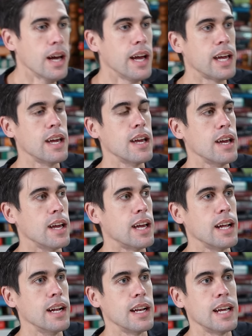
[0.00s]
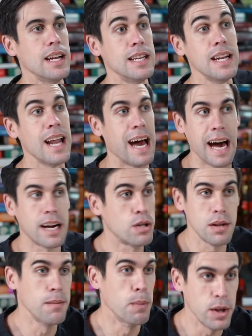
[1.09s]
He he he didn't
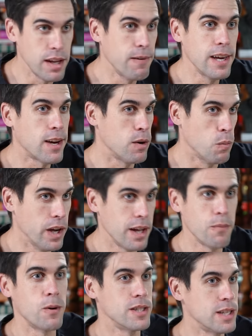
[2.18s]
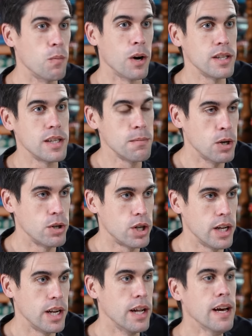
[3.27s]
actually believe he could win once he was in
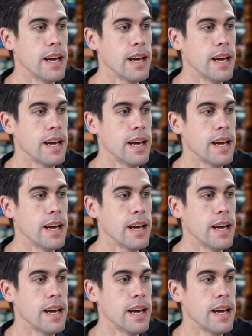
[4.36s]
motion.